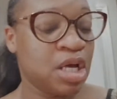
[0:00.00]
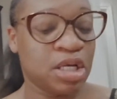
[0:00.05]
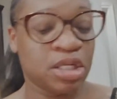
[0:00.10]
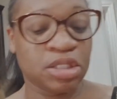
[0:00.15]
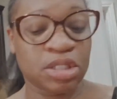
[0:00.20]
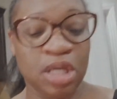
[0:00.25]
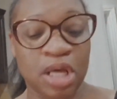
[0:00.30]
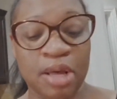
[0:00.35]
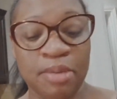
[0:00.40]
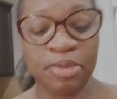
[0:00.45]

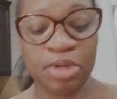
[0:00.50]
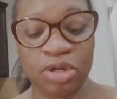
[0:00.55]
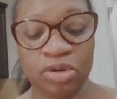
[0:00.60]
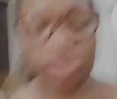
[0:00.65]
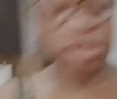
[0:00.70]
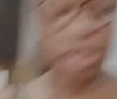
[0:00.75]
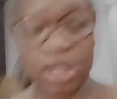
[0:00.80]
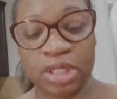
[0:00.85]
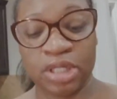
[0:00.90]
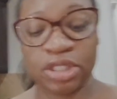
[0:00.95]
so I'm going to go
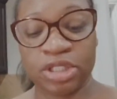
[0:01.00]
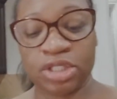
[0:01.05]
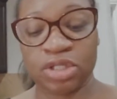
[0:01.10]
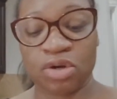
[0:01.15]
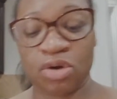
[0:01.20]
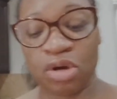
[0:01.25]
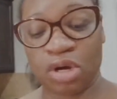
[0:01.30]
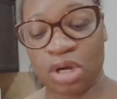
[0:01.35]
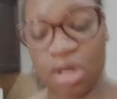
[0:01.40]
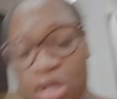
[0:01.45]
ahead and
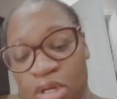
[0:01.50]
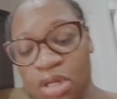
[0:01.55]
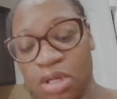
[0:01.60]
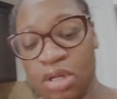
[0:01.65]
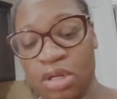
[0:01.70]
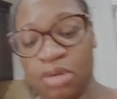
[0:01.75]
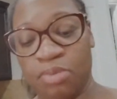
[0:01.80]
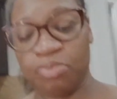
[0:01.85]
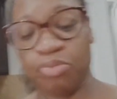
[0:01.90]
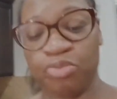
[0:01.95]
start
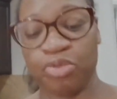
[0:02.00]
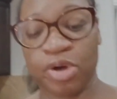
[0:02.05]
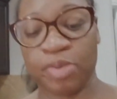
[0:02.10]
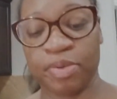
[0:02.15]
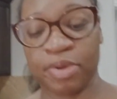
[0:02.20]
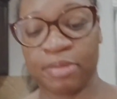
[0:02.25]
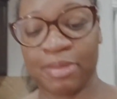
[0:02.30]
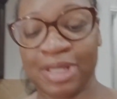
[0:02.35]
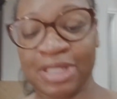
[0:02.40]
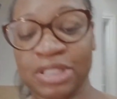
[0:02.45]

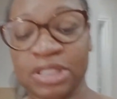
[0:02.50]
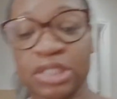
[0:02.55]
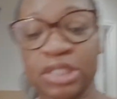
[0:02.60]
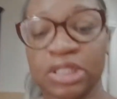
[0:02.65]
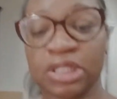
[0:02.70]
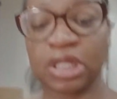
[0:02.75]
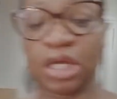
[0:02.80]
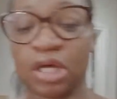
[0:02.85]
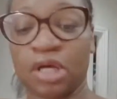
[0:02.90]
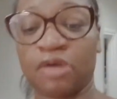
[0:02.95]
prepping my
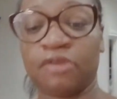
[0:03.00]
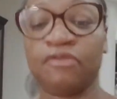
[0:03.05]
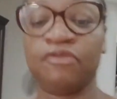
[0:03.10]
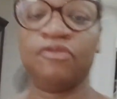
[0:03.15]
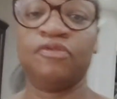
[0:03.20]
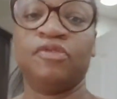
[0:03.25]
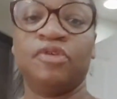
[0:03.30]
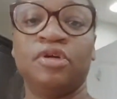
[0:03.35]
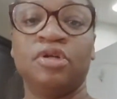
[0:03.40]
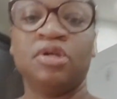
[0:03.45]
stuff
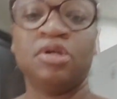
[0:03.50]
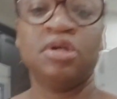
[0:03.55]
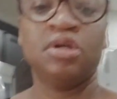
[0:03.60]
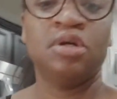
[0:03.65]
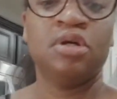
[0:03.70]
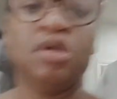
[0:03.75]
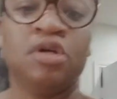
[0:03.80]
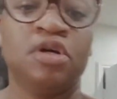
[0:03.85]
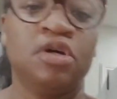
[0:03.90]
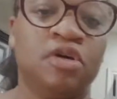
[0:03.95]

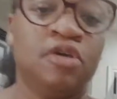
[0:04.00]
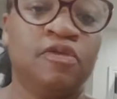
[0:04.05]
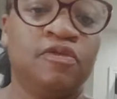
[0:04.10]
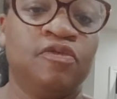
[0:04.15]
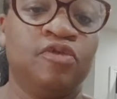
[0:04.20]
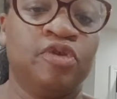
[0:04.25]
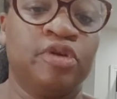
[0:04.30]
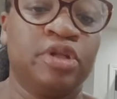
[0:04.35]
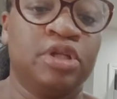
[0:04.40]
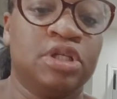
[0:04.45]

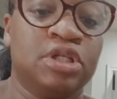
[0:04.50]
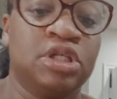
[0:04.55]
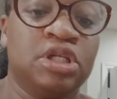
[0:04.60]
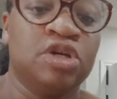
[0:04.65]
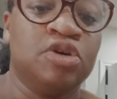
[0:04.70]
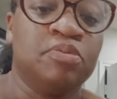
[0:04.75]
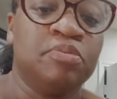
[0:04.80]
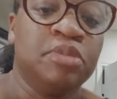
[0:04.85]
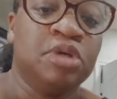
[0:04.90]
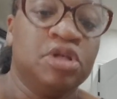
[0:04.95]
for this
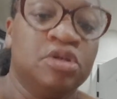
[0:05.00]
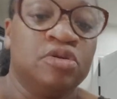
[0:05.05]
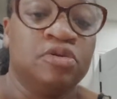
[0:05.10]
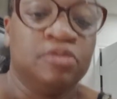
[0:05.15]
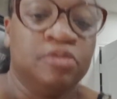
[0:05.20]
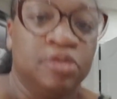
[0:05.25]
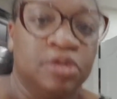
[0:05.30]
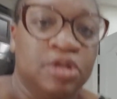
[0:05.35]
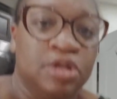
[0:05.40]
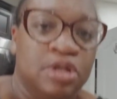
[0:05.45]
here meal
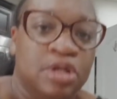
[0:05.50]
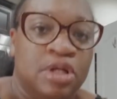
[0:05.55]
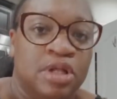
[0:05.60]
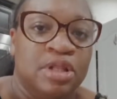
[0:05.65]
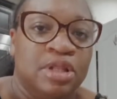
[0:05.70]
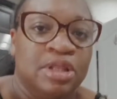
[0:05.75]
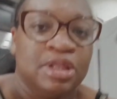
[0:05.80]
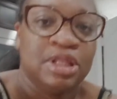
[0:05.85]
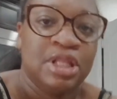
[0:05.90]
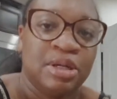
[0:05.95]

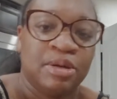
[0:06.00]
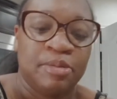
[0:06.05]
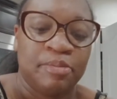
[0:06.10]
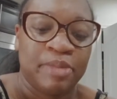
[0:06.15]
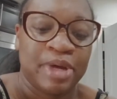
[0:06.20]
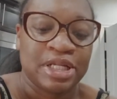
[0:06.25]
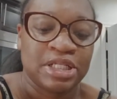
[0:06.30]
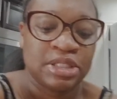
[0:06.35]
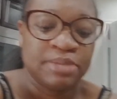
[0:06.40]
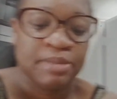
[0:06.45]
that I'm
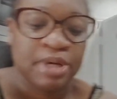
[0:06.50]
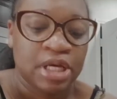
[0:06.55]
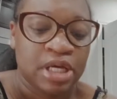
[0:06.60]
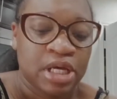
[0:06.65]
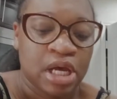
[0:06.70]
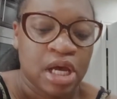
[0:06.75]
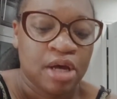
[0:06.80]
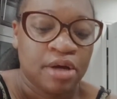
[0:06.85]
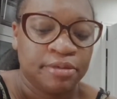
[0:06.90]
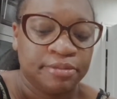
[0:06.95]
about to make
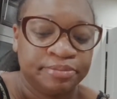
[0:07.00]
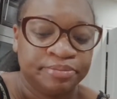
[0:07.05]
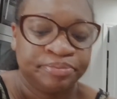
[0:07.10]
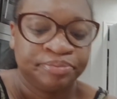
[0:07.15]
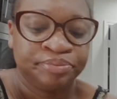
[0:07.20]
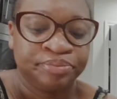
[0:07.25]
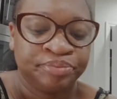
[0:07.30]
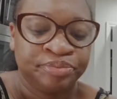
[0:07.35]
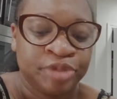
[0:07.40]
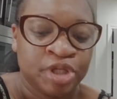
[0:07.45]
y'all.
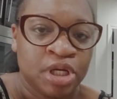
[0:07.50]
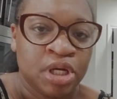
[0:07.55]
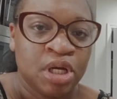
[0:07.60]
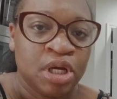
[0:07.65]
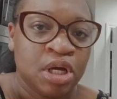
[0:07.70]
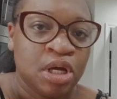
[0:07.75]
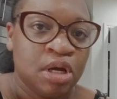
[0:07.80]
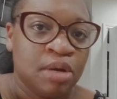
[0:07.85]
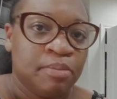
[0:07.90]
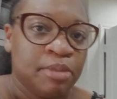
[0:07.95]

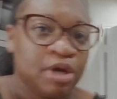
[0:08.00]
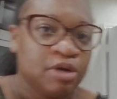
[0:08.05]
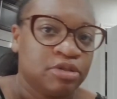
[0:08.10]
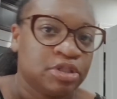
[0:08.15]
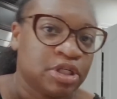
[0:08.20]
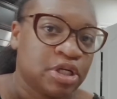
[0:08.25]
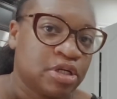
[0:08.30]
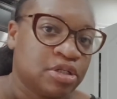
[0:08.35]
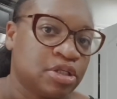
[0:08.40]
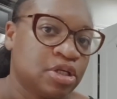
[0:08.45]
Make with
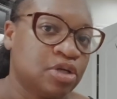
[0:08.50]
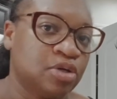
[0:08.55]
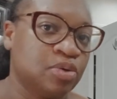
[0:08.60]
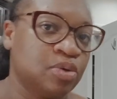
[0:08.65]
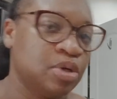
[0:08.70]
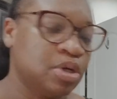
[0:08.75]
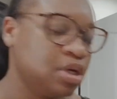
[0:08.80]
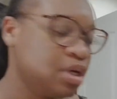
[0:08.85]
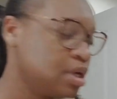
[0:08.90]
y'all. So